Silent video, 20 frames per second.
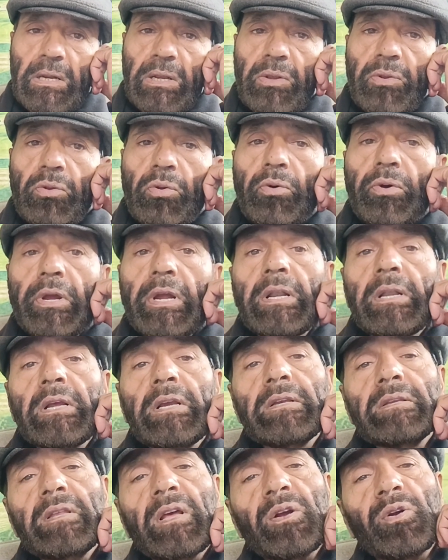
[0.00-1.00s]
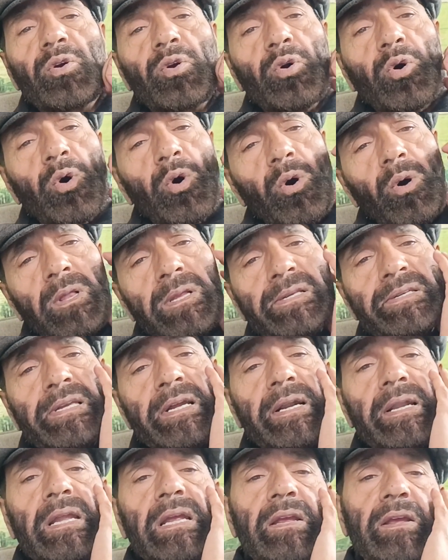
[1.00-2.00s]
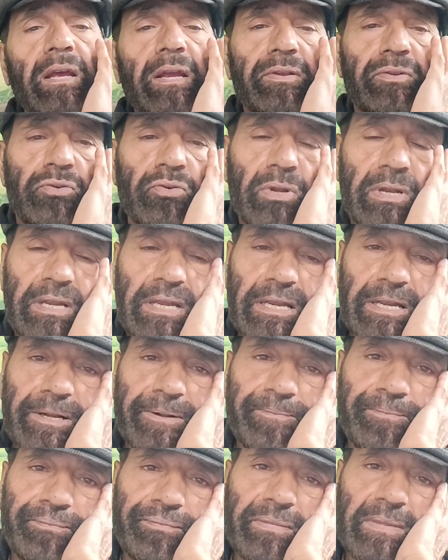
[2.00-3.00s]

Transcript: So it is the goal setting actually